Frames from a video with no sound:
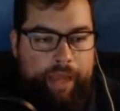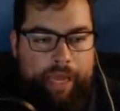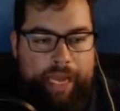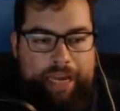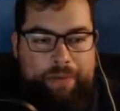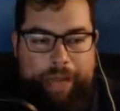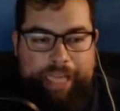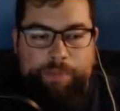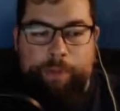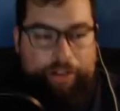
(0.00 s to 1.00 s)
In
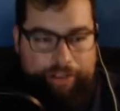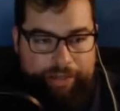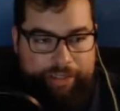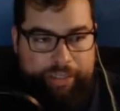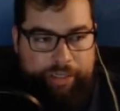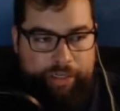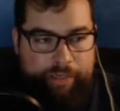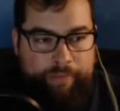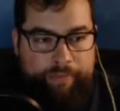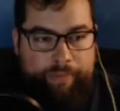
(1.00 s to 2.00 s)
baseball, there's a
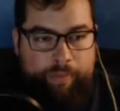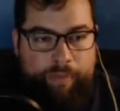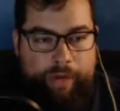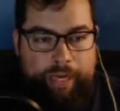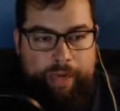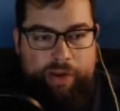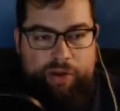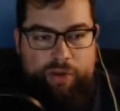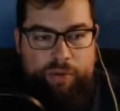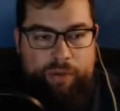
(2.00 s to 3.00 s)
term when
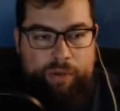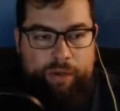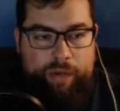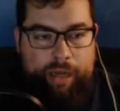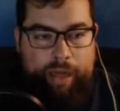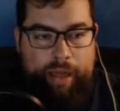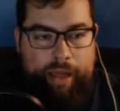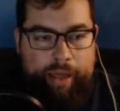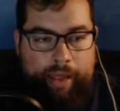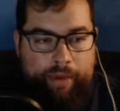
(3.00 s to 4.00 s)
you
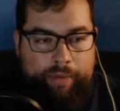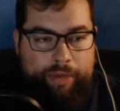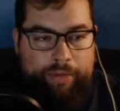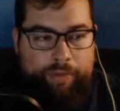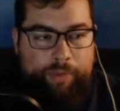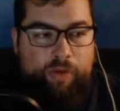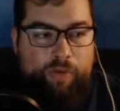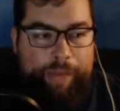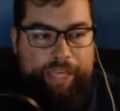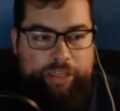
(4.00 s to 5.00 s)
remove a
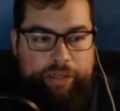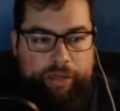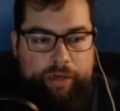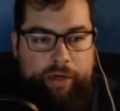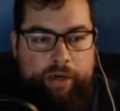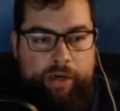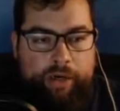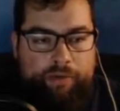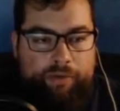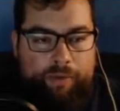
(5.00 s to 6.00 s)
pitcher
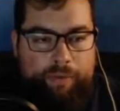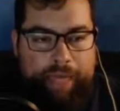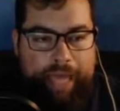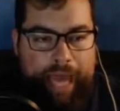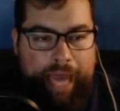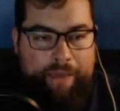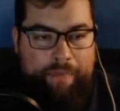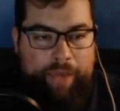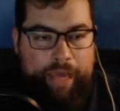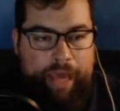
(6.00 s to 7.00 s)
from the game.
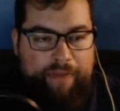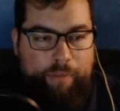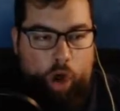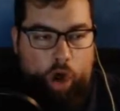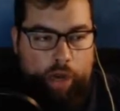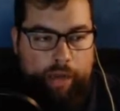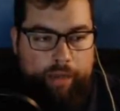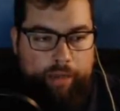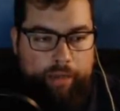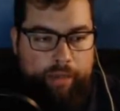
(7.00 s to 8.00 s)
You gave him a hook.
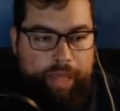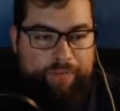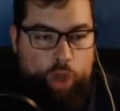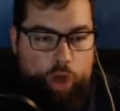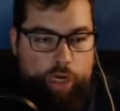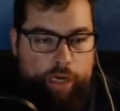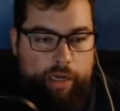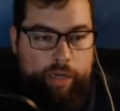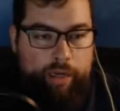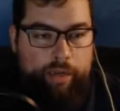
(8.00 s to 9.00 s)
Gave him the hook.
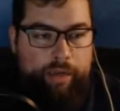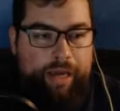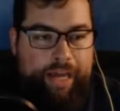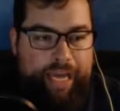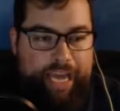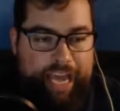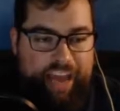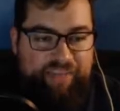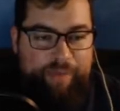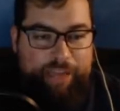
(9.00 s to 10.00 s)
He
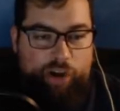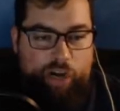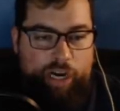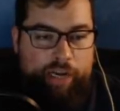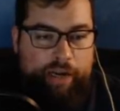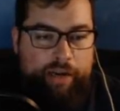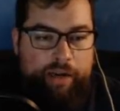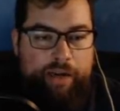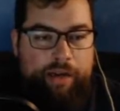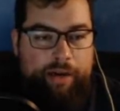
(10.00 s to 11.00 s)
gave me the hook.
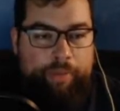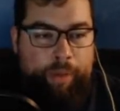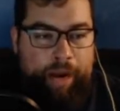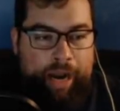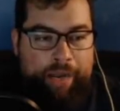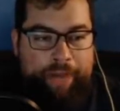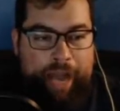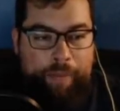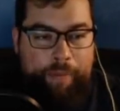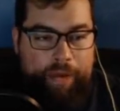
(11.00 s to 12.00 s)
But I am
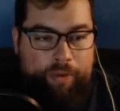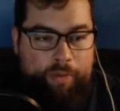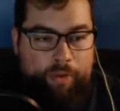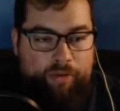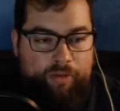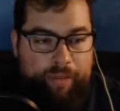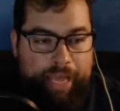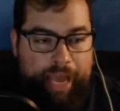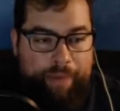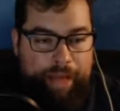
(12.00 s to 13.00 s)
not being removed from the
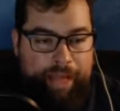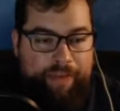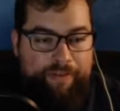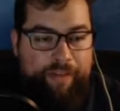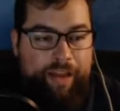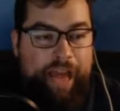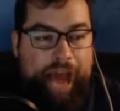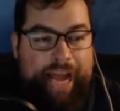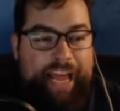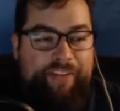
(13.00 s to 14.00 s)
game. I gave
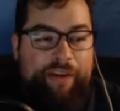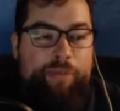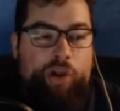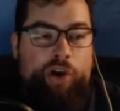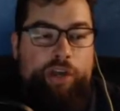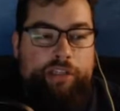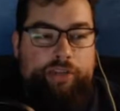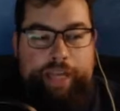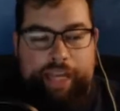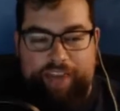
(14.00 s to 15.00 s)
him the hook, so
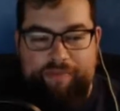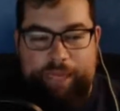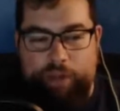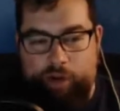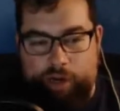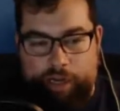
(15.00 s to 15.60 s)
he gave me the hook.